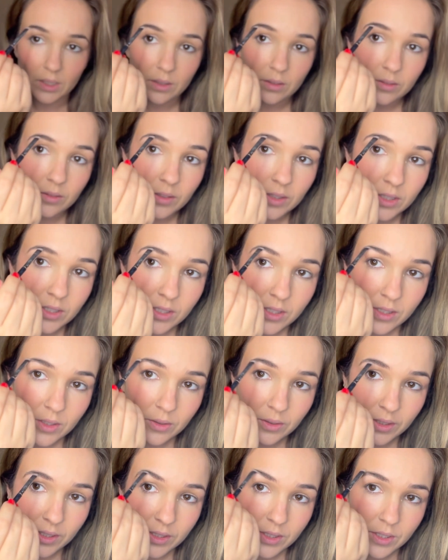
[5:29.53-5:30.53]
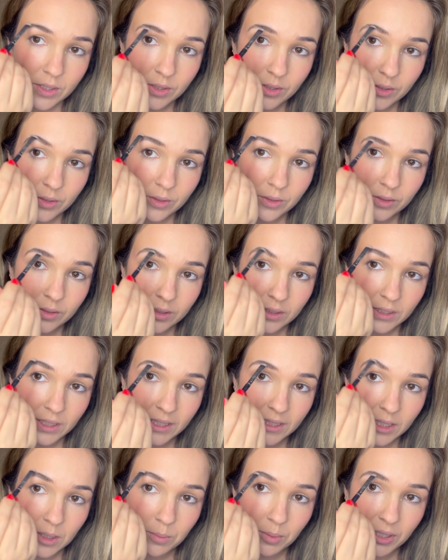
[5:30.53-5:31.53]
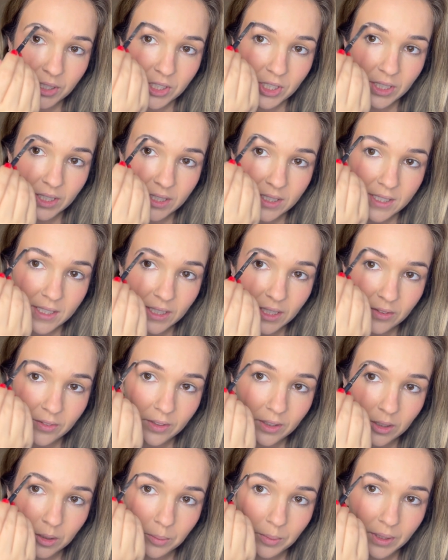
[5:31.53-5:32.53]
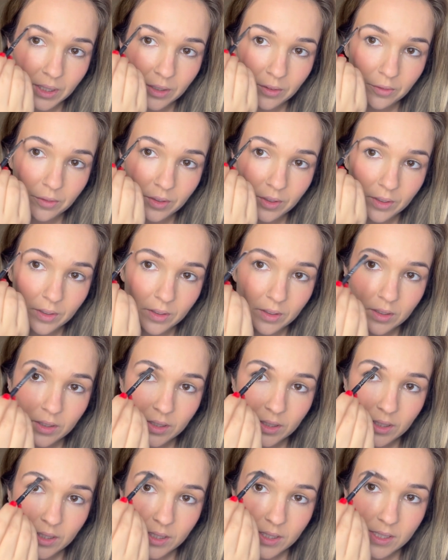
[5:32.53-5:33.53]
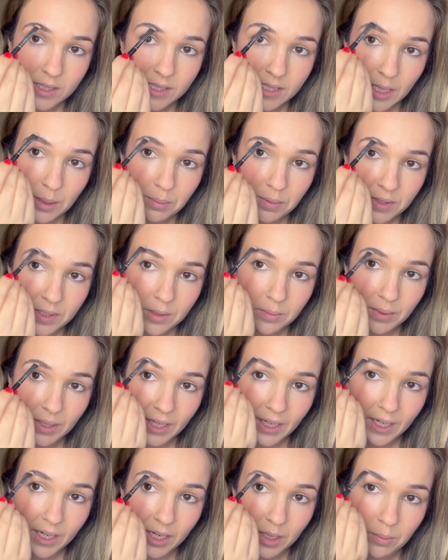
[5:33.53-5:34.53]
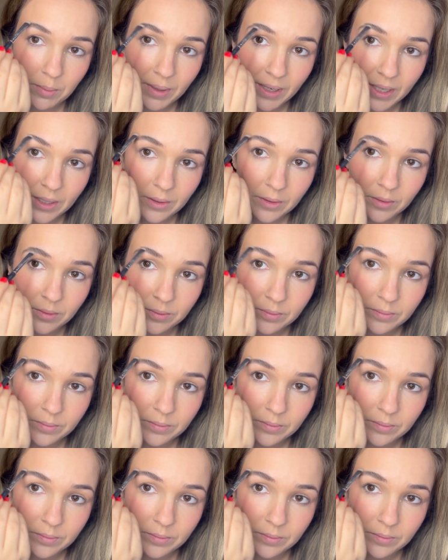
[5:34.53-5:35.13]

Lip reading: We're just going to lightly brush it in to give a little bit of depth to my eyebrow.